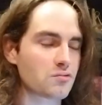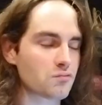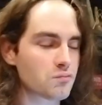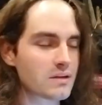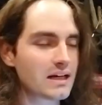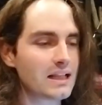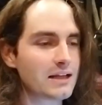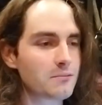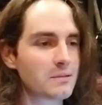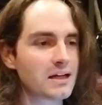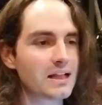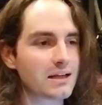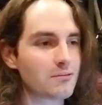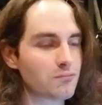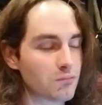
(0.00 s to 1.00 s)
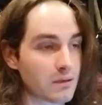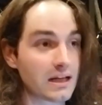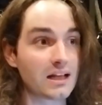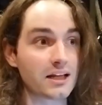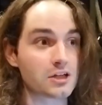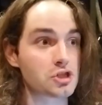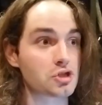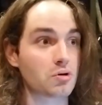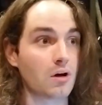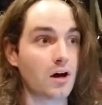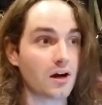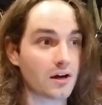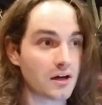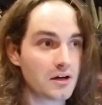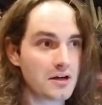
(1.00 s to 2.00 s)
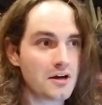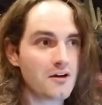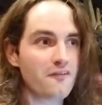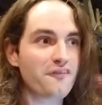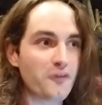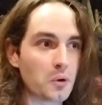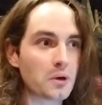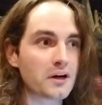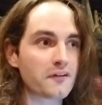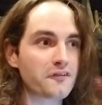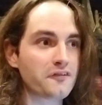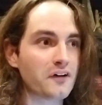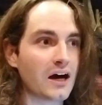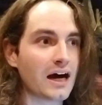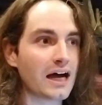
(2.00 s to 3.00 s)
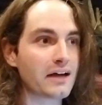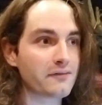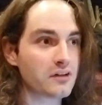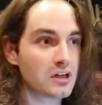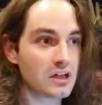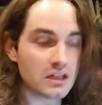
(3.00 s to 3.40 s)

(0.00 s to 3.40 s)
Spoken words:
Really, really, really strong 4 out of 5.